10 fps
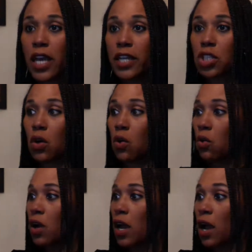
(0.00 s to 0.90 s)
And
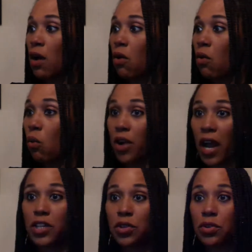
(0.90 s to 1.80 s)
so what
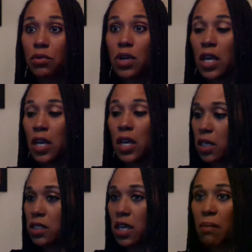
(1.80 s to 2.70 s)
I do
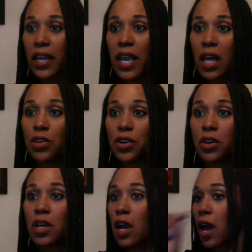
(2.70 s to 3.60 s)
is in my
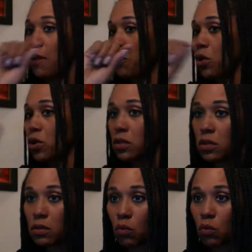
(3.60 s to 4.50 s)
calendar, I put
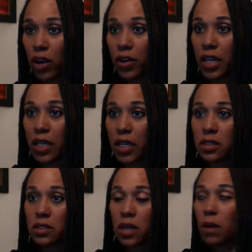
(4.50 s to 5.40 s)
where it
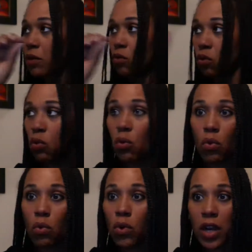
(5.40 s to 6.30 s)
is,
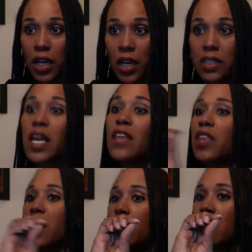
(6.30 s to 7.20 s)
who it is,
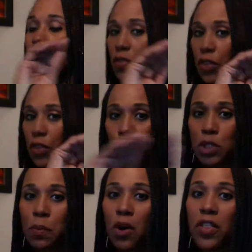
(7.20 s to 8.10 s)
and then the
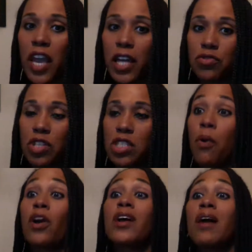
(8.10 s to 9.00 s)
first part of the address, the
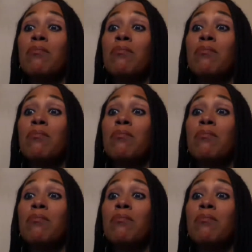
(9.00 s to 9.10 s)
part